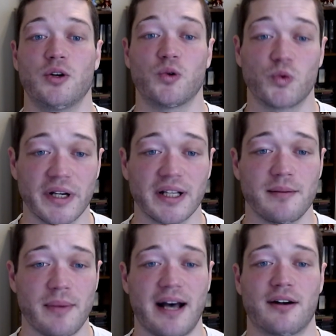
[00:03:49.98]
really
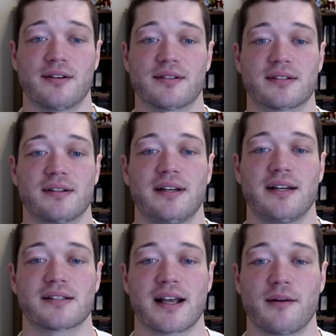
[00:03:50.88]
matters,
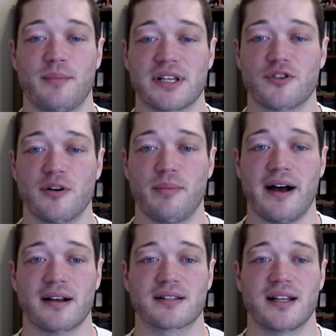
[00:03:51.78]
is like a mystery
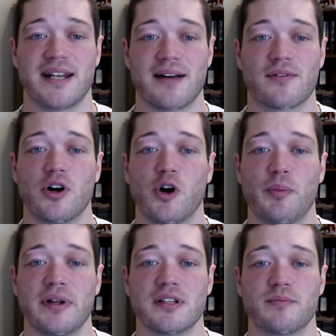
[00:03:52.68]
box that never
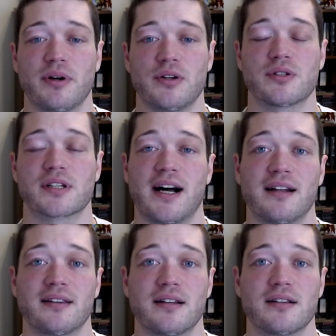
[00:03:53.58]
opens but whose
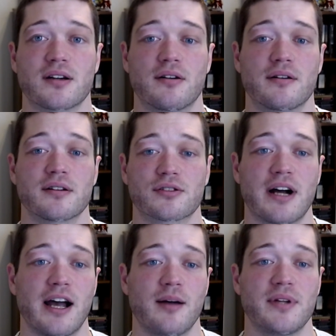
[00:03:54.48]
contents are
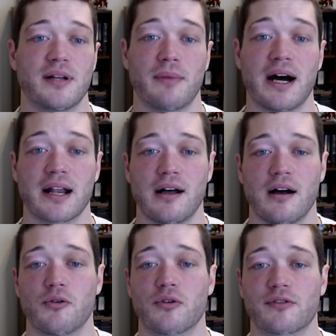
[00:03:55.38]
described in
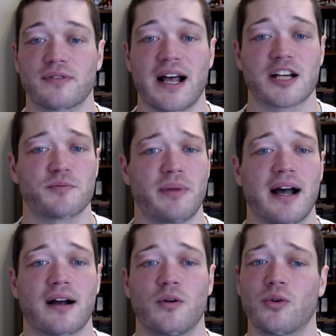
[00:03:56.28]
monologue or
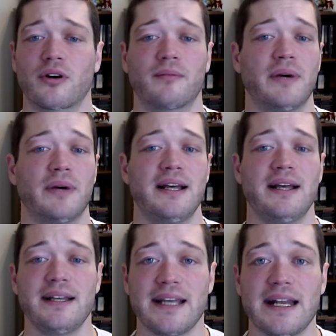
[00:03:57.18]
flashback or
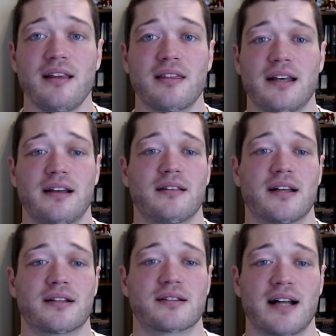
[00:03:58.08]
anything
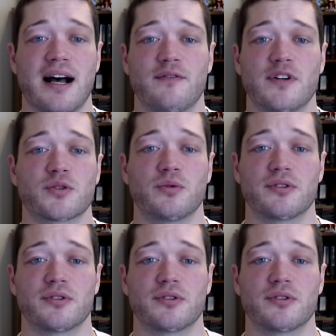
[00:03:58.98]
that's not visual